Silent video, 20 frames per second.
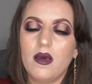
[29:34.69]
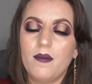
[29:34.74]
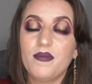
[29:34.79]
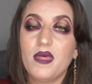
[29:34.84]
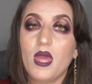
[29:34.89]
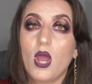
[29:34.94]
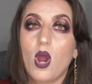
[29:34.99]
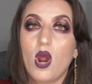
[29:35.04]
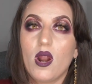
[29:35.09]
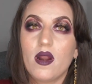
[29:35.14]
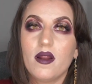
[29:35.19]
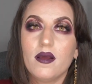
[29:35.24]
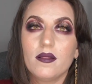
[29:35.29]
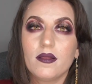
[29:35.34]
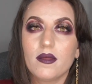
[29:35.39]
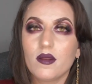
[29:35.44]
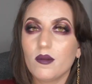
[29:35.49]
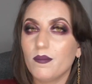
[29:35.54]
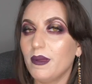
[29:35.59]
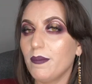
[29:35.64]
they are a
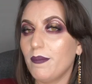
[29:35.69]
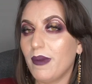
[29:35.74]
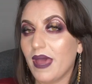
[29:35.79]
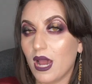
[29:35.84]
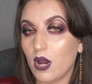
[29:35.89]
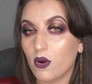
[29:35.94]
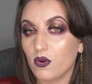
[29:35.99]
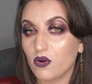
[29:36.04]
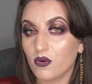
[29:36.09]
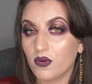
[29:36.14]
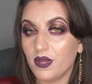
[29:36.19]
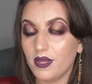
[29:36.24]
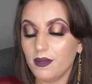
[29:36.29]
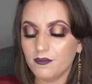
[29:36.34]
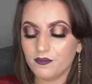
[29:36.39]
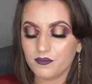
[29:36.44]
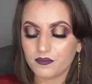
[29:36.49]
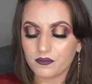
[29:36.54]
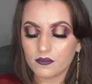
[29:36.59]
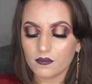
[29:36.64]
little bit powdery,
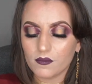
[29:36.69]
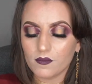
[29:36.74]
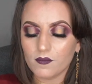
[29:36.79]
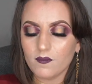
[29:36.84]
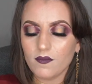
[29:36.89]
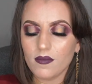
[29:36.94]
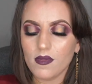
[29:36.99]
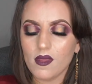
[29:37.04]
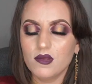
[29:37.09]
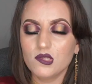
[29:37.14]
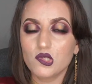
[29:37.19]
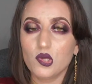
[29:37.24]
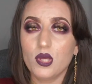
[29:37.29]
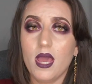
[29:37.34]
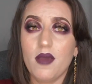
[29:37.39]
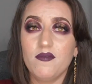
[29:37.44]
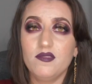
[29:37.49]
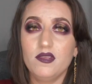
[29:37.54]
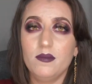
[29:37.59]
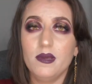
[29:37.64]
so you
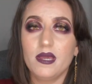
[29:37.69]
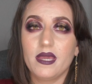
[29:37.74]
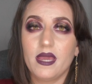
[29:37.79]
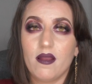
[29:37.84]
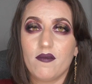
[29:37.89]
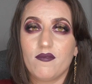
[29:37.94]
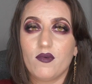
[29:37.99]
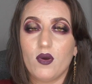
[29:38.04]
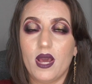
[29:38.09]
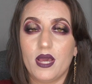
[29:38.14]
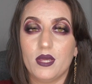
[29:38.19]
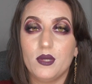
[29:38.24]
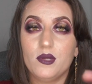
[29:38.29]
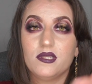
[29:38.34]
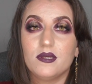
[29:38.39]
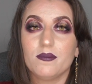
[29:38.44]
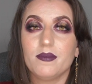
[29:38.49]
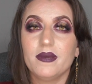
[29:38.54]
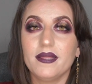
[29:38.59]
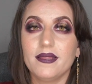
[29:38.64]
have to be careful how you
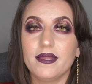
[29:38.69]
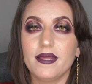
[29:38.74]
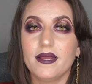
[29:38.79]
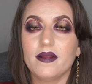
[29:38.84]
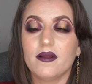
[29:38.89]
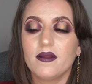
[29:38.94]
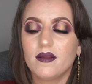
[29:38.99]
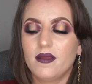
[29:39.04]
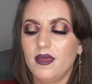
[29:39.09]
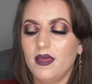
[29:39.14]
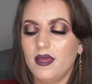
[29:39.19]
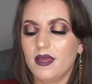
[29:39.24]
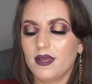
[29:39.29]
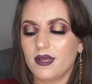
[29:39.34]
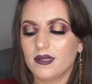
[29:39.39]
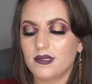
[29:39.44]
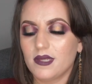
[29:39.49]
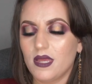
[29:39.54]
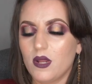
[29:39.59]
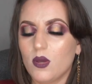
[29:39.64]
dip in there,
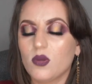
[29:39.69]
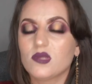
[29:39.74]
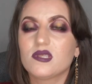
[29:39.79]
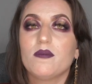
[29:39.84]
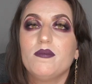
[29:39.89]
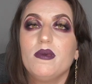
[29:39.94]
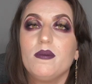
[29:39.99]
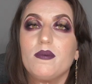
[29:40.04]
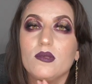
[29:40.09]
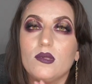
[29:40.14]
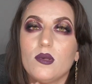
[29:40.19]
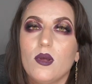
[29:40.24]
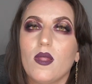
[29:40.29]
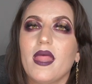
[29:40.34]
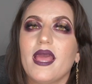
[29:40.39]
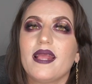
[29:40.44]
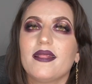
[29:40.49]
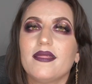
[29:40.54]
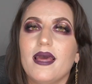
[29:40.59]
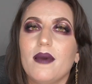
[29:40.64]
because I know some people don't
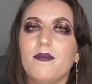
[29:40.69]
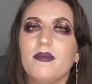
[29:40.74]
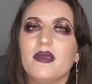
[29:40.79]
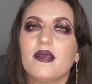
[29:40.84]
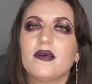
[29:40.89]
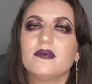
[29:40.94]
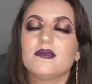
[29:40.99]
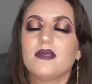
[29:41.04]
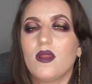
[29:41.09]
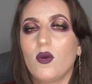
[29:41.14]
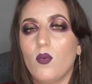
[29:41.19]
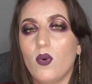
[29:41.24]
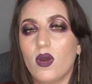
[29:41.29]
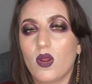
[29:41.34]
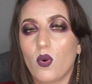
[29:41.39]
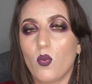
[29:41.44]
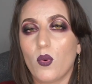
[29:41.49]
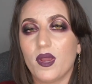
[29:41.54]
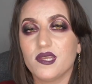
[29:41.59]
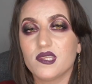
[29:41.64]
like that because they don't want
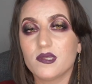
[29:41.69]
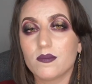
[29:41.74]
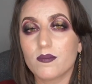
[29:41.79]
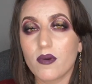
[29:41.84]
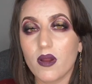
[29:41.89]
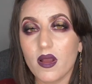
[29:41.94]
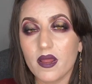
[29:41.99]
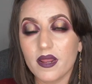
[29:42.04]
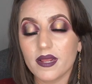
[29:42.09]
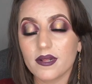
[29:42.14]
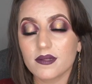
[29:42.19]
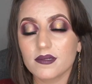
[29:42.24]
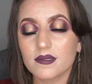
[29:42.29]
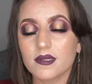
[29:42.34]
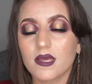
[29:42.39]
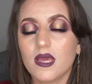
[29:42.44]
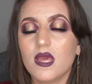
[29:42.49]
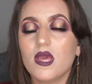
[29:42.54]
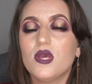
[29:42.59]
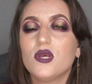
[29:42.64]
to waste product.
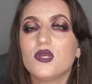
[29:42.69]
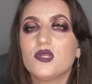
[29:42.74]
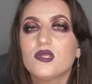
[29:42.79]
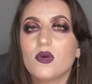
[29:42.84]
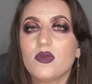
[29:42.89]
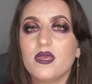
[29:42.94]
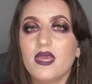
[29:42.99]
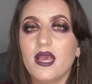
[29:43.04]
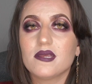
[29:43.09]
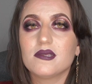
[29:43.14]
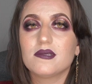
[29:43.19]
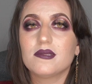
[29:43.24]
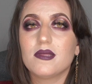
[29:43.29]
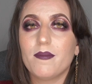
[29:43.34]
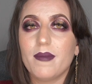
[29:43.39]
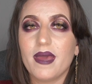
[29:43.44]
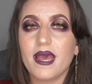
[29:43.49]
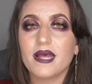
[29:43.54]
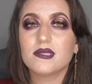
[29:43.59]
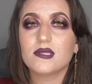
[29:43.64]
So yes, the
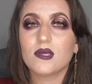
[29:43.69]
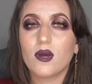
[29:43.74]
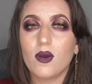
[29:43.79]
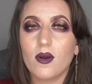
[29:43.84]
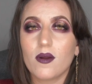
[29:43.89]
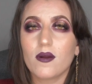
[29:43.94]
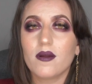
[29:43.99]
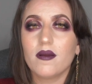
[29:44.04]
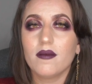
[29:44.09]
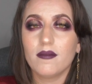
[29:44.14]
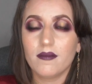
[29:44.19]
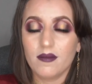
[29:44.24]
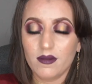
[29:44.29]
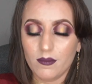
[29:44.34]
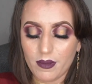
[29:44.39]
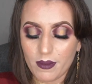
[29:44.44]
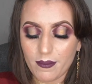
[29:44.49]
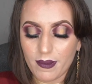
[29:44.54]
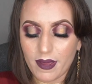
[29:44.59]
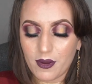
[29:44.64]
mattes are a little
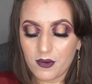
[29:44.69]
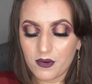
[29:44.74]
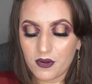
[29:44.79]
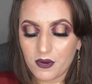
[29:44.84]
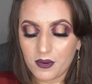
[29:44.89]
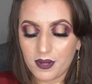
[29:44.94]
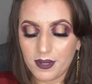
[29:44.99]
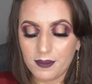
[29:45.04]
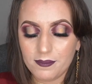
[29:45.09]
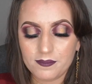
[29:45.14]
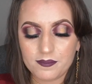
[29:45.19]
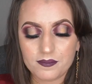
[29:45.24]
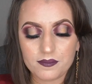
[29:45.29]
bit powdery.